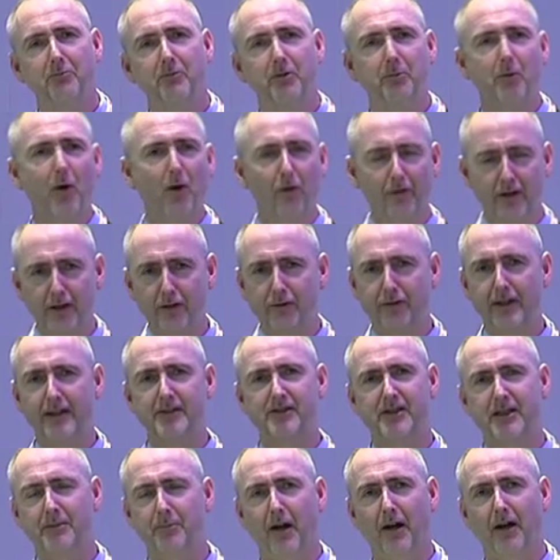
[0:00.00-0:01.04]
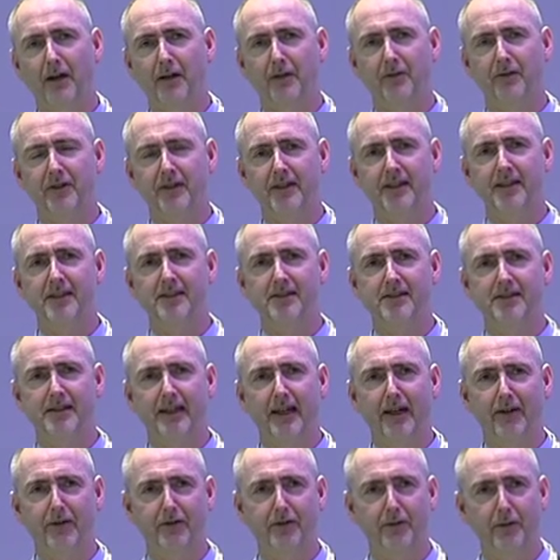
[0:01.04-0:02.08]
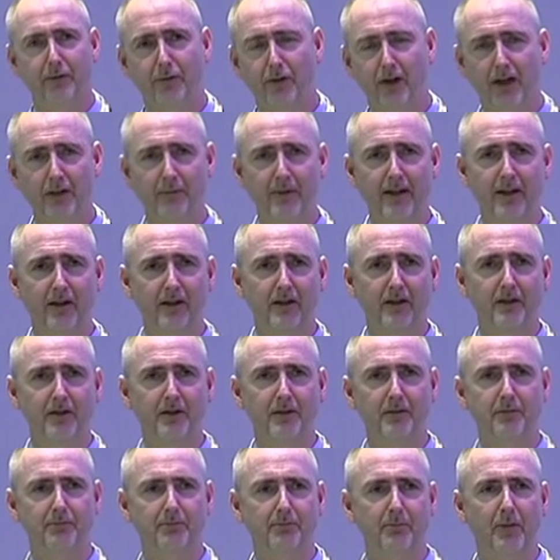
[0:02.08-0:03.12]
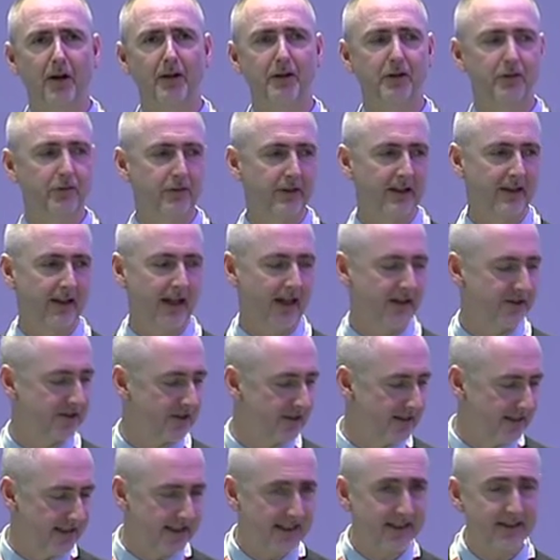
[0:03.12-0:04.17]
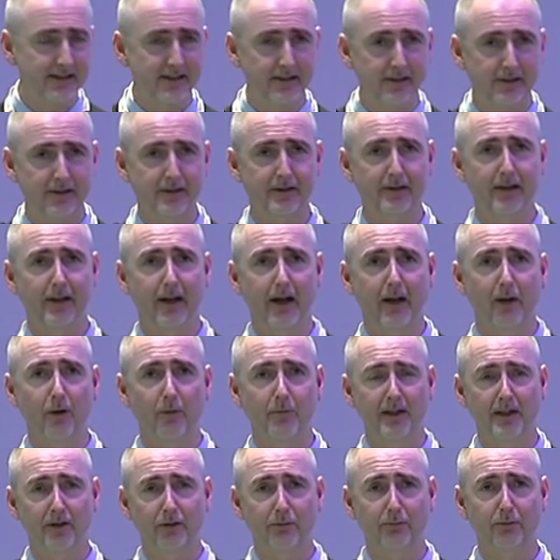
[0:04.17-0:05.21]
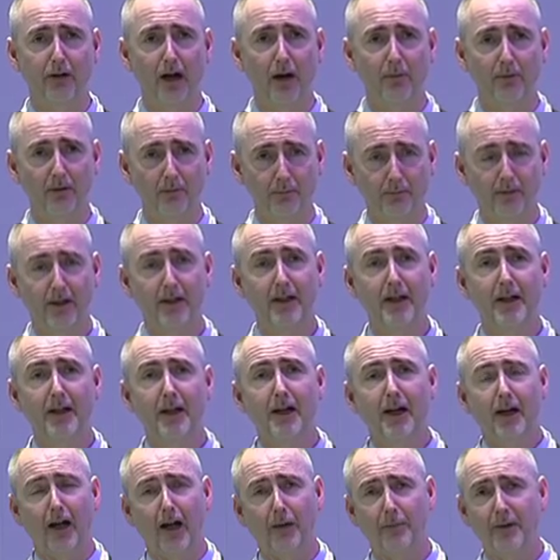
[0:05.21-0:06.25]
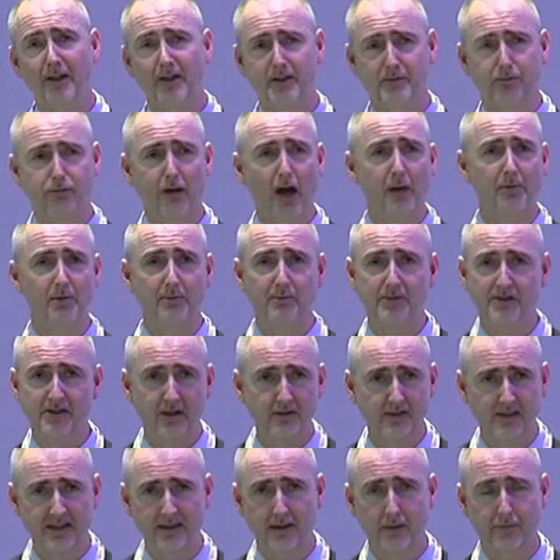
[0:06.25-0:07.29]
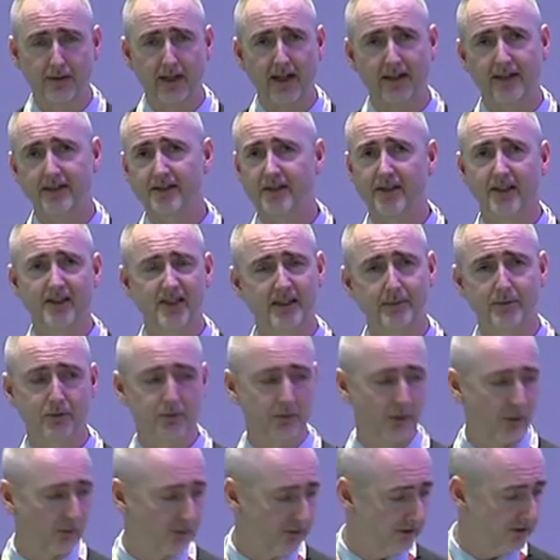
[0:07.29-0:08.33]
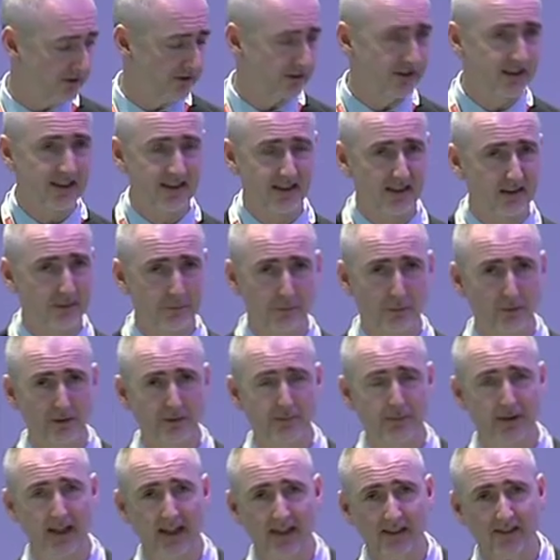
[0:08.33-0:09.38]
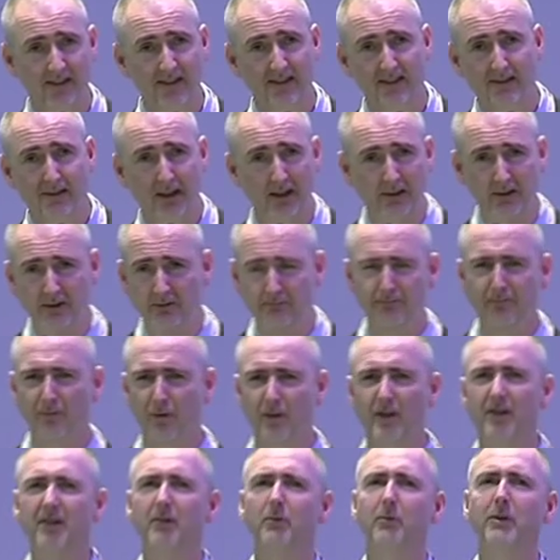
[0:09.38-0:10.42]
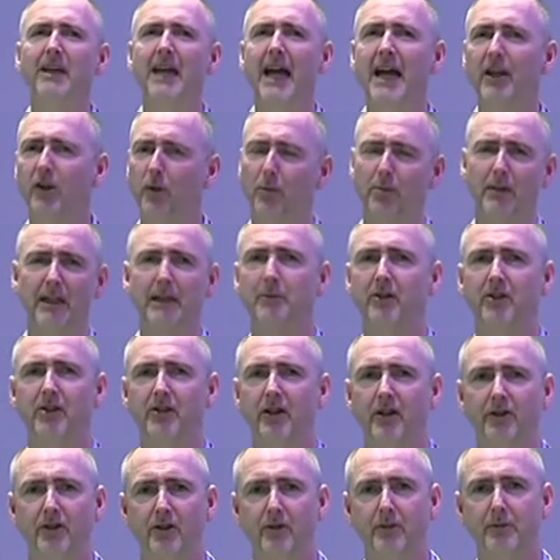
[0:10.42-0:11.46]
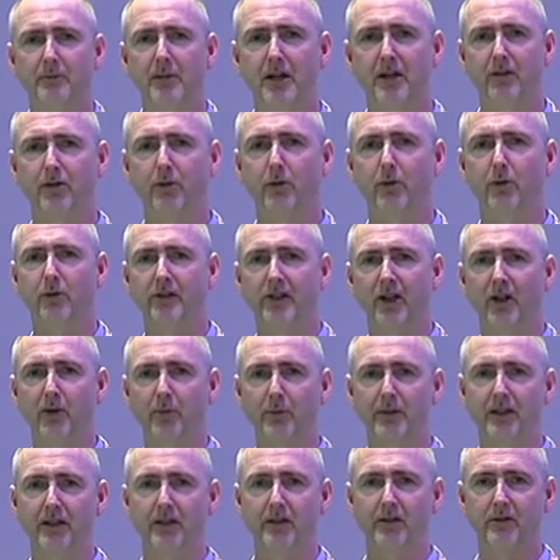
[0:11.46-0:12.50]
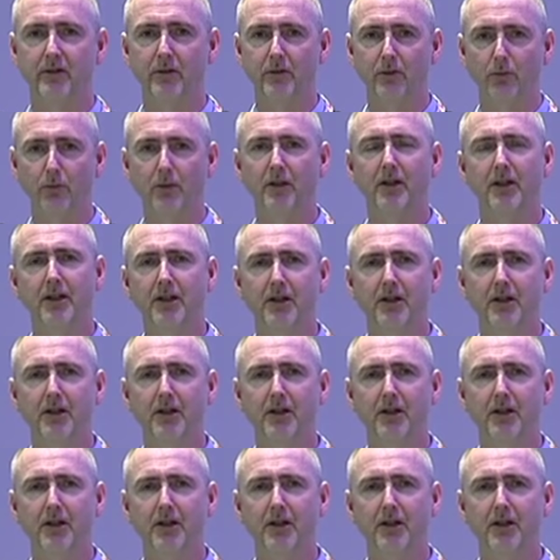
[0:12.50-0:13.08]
The more interesting part of it is that the environmental monitoring actually isn't our biggest problem. Our biggest problem is usually the fact the systems were over-designed in the first place, and we end up limited on the amount of turn down we can do